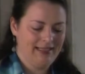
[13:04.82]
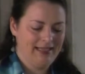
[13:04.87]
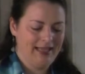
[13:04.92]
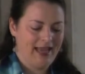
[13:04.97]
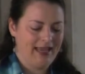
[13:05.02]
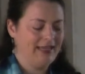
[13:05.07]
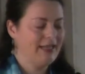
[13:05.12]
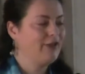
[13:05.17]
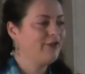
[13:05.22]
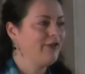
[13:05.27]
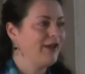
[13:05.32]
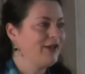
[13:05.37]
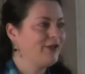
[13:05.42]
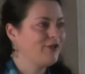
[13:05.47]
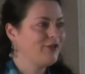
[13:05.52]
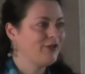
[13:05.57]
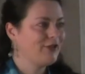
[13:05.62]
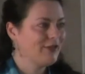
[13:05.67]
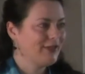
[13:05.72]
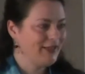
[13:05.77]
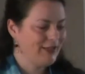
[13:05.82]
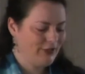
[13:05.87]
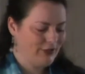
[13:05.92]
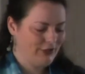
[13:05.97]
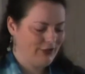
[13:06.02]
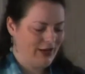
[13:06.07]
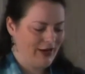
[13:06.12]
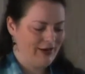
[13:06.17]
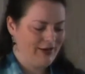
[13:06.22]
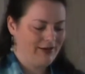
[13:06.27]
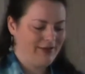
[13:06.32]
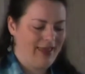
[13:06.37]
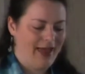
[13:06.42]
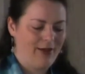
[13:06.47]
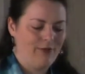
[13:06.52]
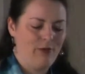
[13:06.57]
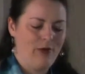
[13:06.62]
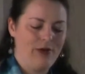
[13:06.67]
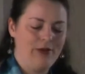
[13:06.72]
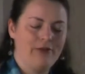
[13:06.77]
And he graciously shared
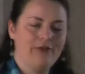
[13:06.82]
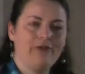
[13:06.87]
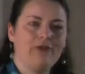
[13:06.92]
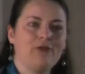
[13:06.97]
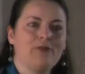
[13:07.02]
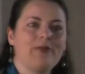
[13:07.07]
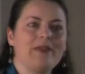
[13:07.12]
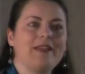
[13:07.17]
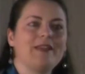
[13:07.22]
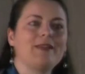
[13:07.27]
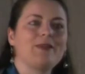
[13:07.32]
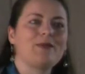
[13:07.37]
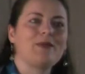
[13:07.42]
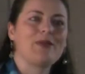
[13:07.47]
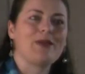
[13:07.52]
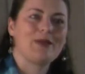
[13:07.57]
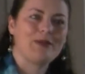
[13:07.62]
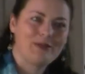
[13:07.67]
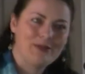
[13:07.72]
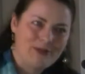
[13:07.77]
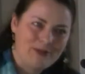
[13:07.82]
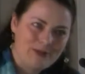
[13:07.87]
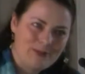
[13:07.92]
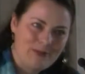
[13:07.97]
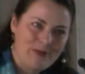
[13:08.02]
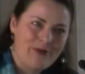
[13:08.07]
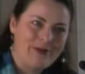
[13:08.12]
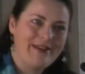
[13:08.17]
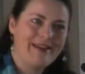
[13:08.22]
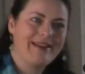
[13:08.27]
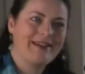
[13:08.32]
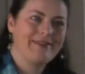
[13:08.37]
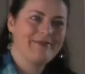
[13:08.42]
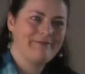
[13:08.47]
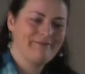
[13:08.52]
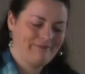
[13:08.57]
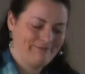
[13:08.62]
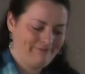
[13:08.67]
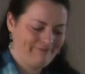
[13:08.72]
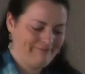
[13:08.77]
that wonderful piece with us this morning.
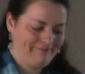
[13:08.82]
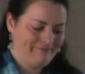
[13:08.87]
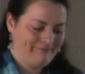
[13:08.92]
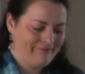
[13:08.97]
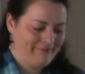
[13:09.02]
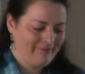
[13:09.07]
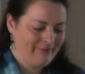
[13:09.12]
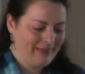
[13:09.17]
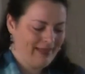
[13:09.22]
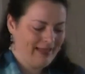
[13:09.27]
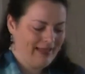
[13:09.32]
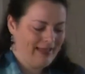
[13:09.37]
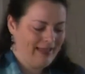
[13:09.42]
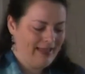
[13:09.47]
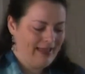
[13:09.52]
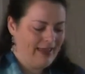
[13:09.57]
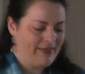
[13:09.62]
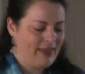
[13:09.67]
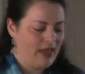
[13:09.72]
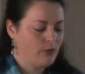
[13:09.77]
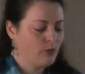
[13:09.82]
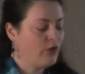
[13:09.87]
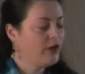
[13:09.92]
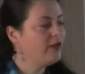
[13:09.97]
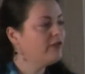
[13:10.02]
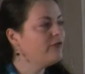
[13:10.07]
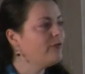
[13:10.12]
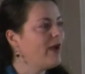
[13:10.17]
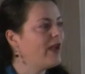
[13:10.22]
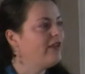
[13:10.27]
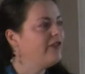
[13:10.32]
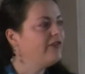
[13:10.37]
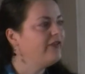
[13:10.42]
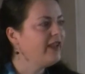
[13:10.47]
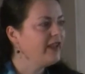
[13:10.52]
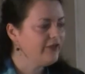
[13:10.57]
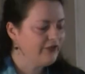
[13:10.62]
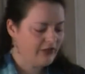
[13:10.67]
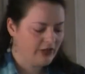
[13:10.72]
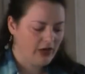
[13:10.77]
And then one of my
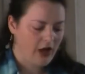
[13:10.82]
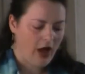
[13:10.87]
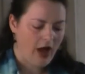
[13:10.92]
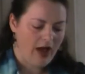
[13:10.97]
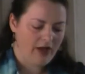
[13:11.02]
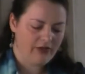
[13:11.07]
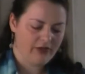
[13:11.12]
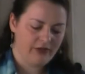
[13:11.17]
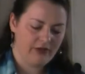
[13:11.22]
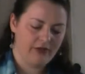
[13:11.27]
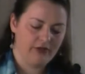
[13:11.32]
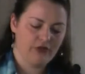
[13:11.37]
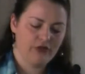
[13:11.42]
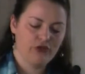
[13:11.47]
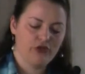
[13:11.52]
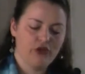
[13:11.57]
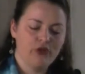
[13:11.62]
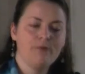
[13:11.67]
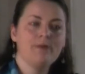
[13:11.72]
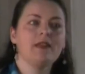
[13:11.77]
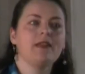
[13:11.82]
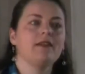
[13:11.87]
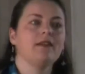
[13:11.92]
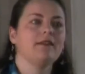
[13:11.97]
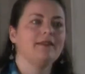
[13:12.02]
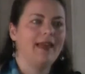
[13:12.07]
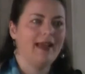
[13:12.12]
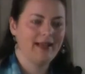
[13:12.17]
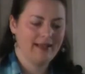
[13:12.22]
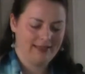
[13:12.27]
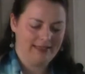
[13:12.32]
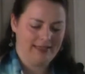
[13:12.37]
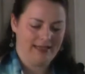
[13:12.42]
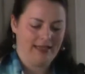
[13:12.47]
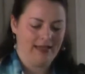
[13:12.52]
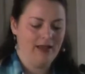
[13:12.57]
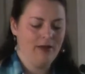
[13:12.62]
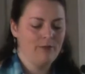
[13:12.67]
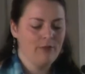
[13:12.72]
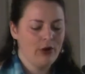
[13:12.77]
favorite authors, Sherman
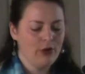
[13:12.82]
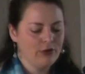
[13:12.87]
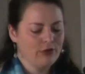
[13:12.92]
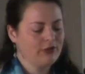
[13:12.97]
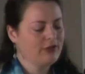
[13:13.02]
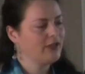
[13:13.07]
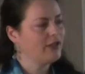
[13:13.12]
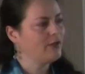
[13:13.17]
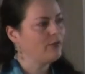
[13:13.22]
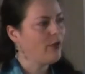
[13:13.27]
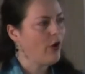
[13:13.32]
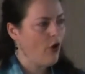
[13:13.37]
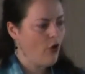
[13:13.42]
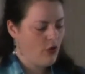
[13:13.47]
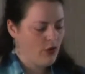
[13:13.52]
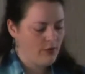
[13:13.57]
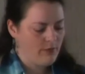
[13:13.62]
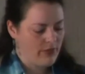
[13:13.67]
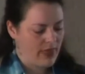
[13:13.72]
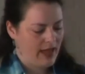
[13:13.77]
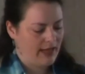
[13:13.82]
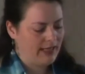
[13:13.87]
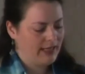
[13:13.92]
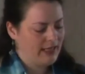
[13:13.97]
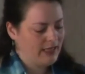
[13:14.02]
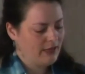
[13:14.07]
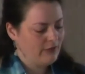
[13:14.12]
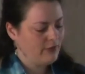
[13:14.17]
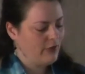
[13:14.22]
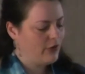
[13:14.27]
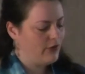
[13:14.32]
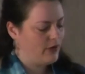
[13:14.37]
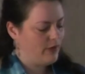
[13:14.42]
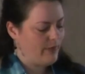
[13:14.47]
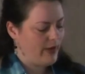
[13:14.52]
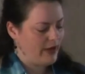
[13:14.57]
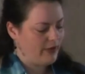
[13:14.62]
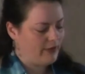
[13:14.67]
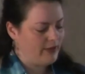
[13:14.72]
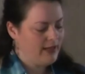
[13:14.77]
Alexie, posted a poem that he wrote
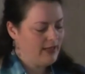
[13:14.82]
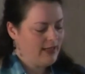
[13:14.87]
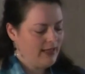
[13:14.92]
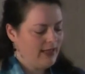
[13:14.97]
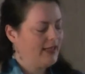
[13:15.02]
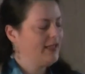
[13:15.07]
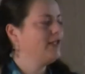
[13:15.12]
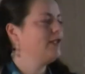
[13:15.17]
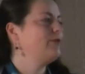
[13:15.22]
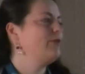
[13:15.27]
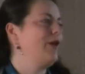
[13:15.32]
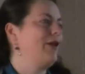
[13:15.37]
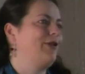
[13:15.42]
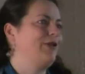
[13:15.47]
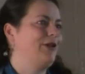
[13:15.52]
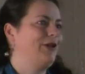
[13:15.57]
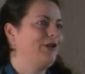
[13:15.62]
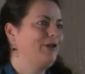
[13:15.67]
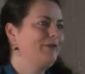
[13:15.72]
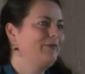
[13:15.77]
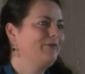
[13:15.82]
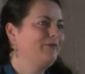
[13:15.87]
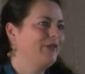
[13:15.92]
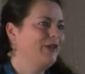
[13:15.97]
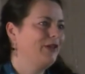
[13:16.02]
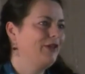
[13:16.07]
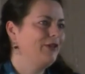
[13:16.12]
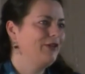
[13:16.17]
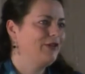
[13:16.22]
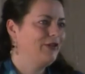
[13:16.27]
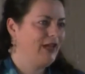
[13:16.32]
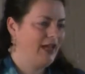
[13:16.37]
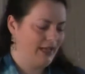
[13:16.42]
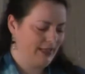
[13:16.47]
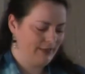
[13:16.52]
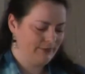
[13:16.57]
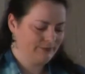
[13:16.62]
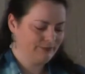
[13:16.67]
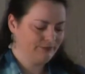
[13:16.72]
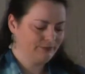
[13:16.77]
about his mother the other day.